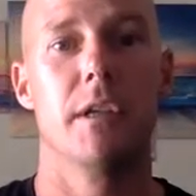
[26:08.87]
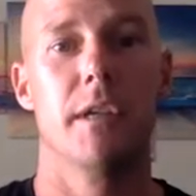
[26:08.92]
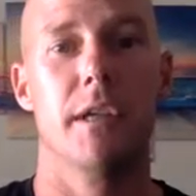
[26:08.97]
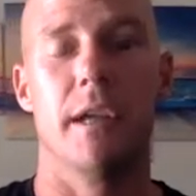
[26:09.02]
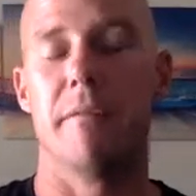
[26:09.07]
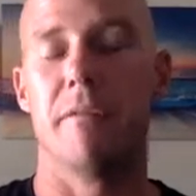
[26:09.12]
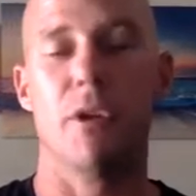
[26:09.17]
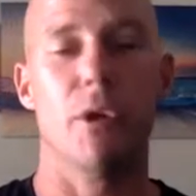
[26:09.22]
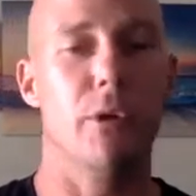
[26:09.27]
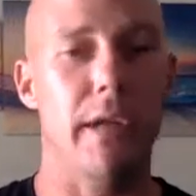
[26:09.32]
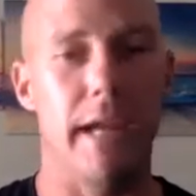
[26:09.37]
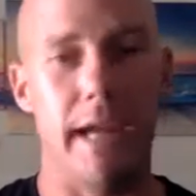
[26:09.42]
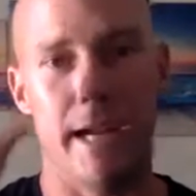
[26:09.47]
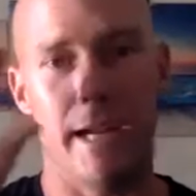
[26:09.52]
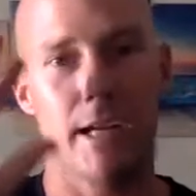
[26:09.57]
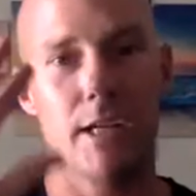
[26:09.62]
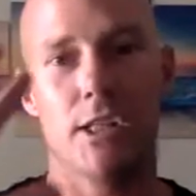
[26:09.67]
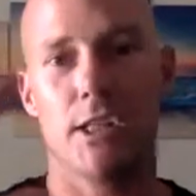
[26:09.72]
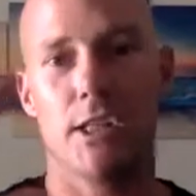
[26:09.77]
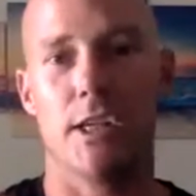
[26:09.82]
If you can't
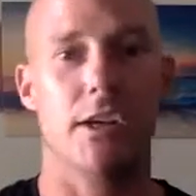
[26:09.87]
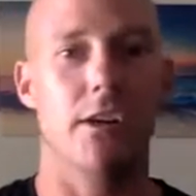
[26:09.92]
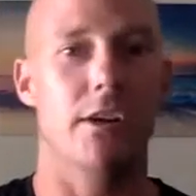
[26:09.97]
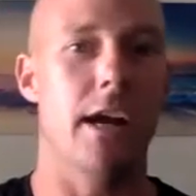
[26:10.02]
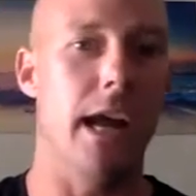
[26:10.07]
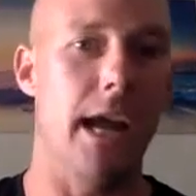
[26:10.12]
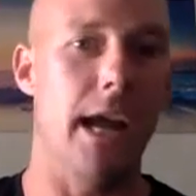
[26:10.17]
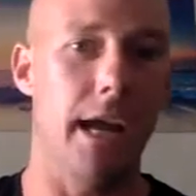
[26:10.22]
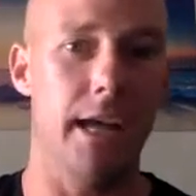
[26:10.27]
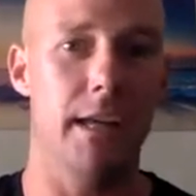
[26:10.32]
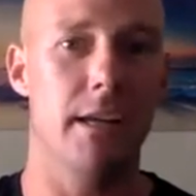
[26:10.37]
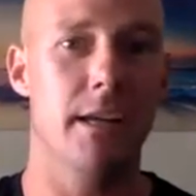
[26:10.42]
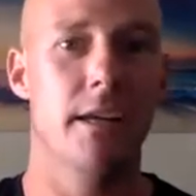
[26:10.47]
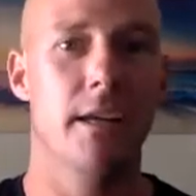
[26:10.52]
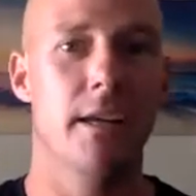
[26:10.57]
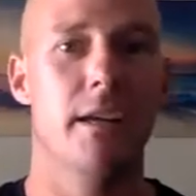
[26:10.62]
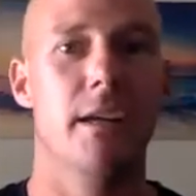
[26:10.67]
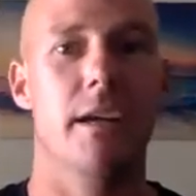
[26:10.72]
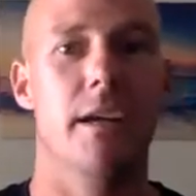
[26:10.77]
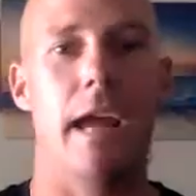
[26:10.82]
clear your head
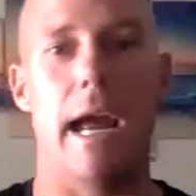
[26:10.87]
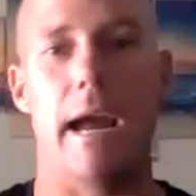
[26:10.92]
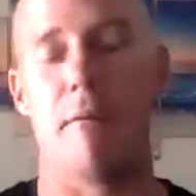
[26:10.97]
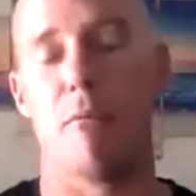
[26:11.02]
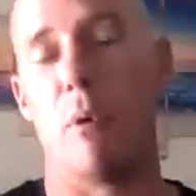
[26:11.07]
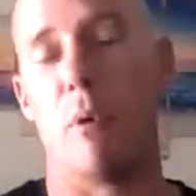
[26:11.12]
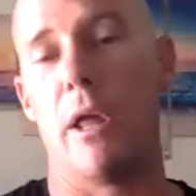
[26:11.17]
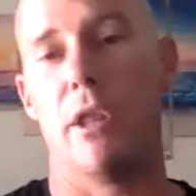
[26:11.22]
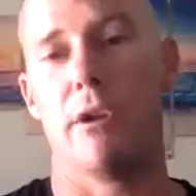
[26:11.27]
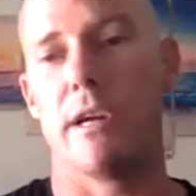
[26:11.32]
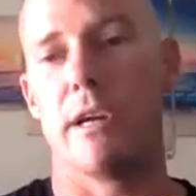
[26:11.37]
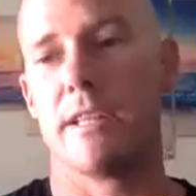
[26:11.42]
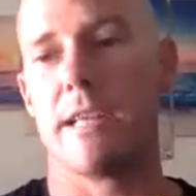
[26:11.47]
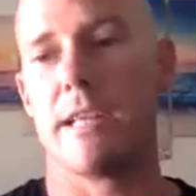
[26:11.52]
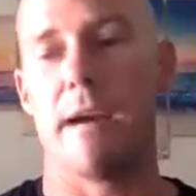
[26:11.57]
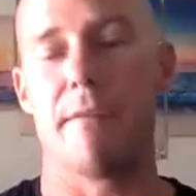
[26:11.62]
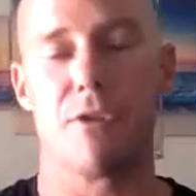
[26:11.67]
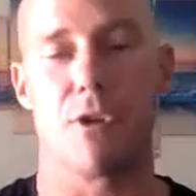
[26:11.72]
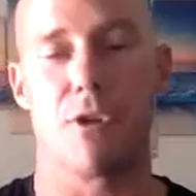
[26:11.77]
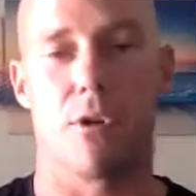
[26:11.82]
at whether it's
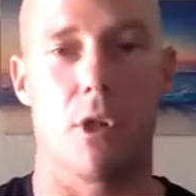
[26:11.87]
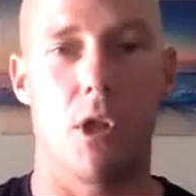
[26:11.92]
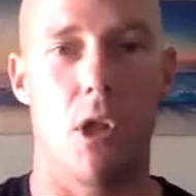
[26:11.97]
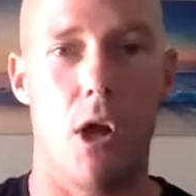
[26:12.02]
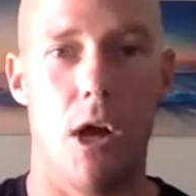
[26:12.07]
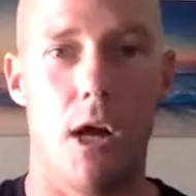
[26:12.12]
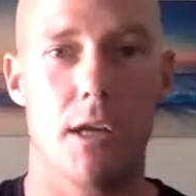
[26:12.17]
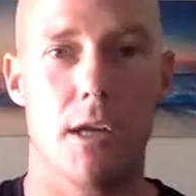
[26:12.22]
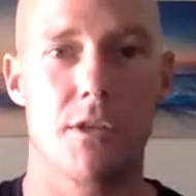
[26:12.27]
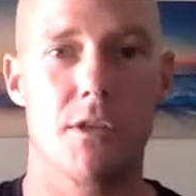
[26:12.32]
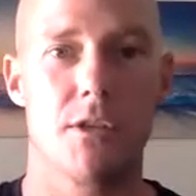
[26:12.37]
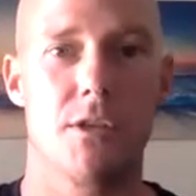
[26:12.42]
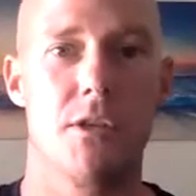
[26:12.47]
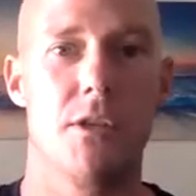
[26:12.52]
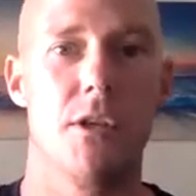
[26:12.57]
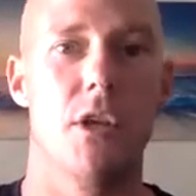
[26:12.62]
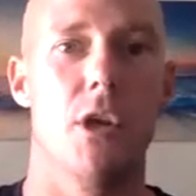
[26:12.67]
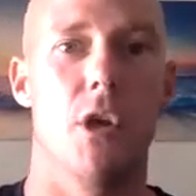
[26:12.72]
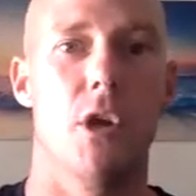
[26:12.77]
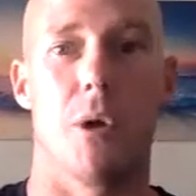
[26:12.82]
after a loss
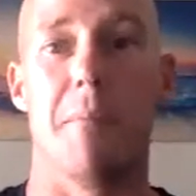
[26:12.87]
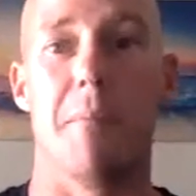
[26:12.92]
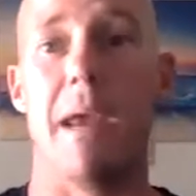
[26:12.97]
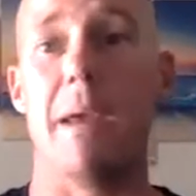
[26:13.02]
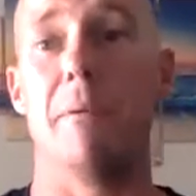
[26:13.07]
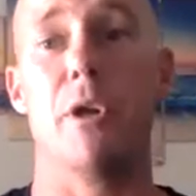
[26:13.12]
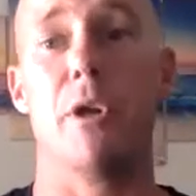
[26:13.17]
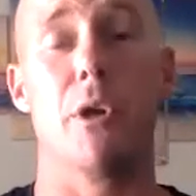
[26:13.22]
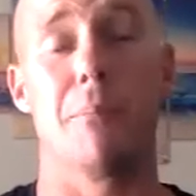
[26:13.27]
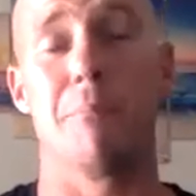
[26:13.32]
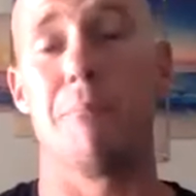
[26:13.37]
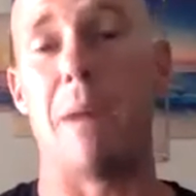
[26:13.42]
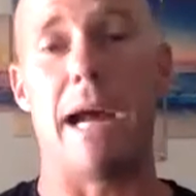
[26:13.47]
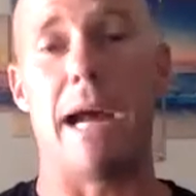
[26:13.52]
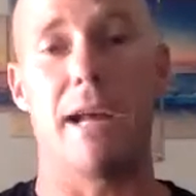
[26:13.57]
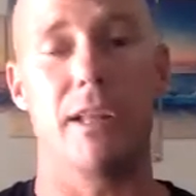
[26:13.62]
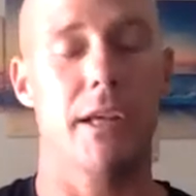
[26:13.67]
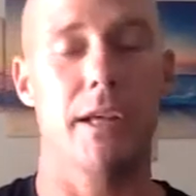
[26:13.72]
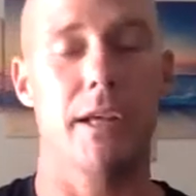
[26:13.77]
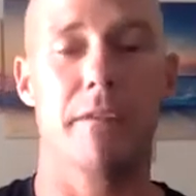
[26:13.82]
or maybe you're
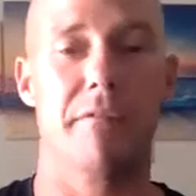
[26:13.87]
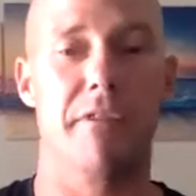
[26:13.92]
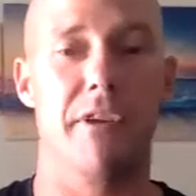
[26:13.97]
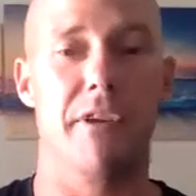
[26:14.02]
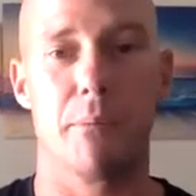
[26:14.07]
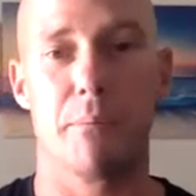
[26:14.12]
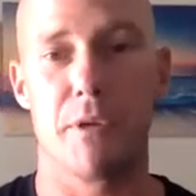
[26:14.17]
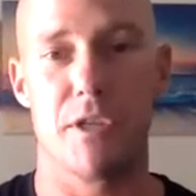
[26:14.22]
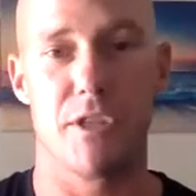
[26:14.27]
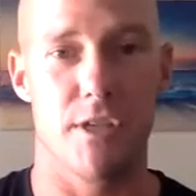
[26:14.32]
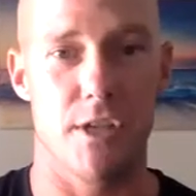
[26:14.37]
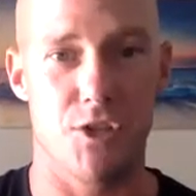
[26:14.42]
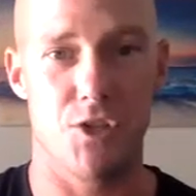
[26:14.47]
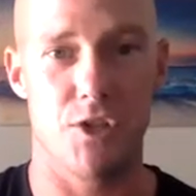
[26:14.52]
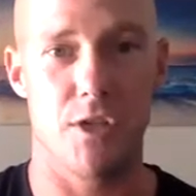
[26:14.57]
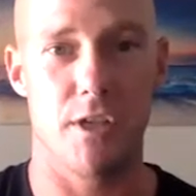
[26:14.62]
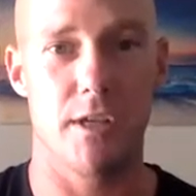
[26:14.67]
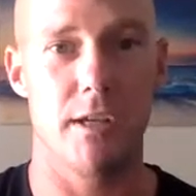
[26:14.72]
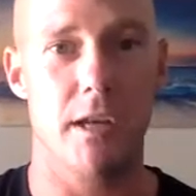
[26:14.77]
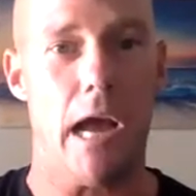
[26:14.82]
battling for your position.